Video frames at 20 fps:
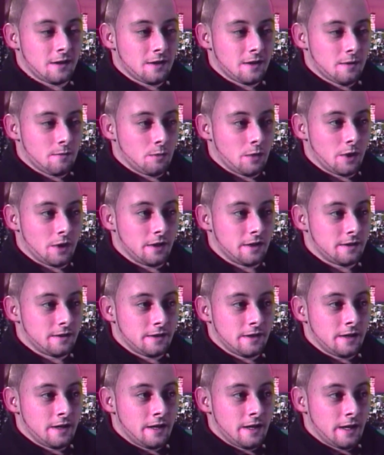But
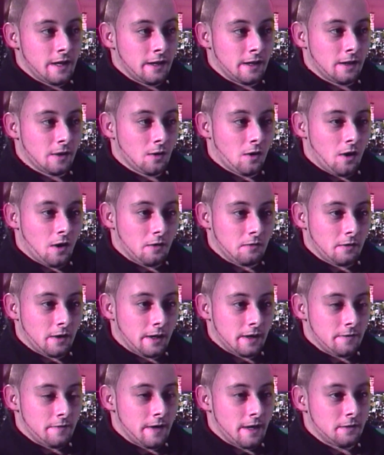in the long
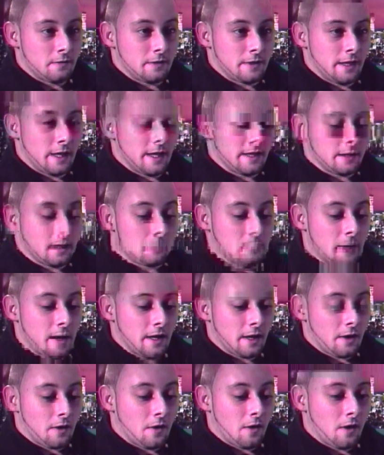run, when you end up
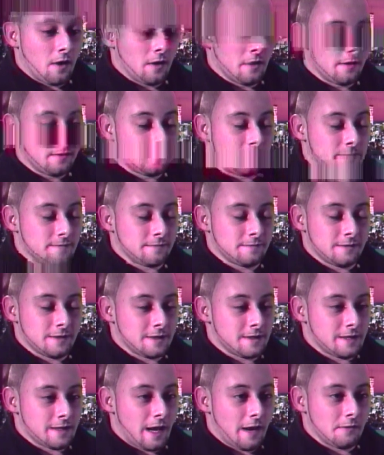getting caught,
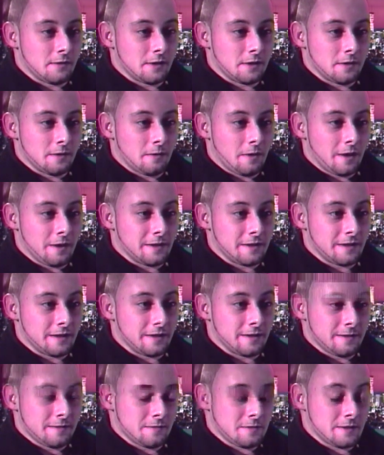it's not really worth
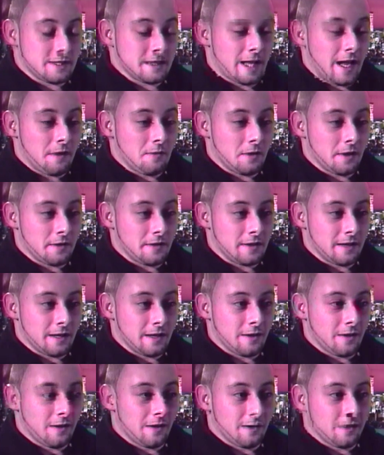it. It's not worth it
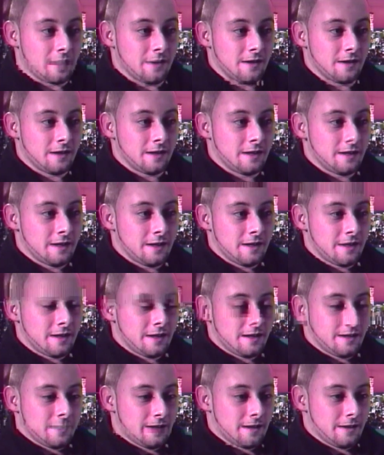at all.
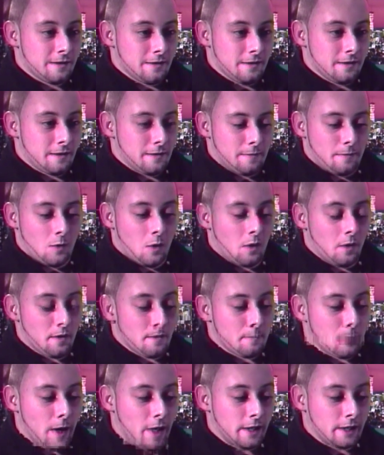All the
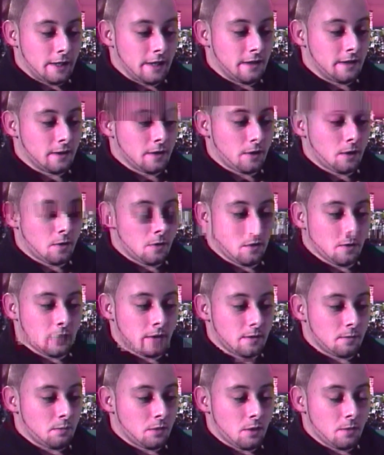money and the court
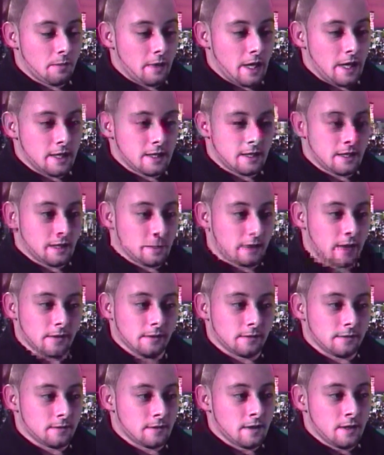and probation
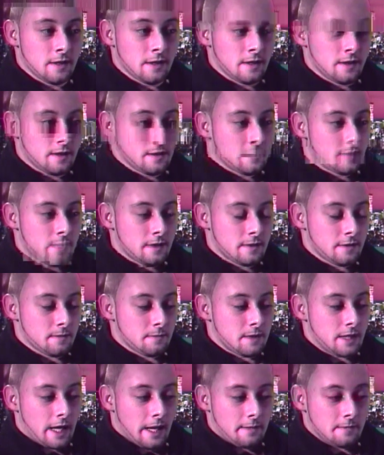and
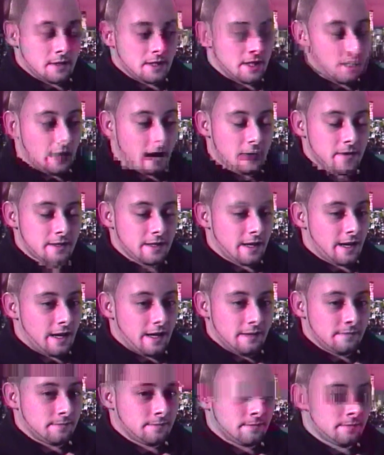sometimes jail
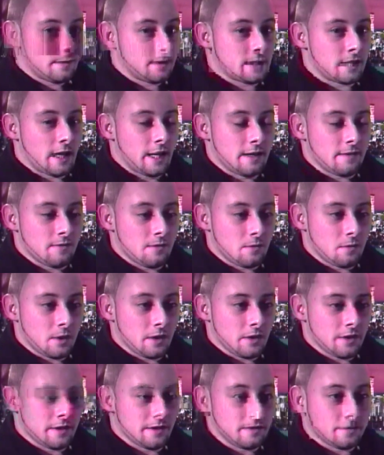time, it's not even
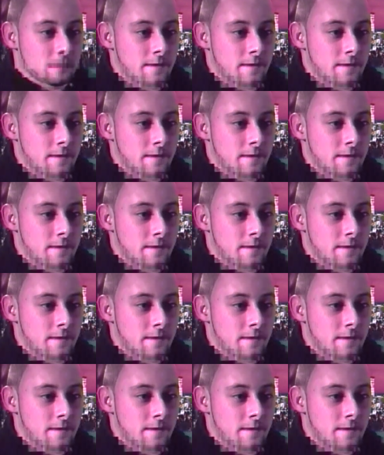worth it.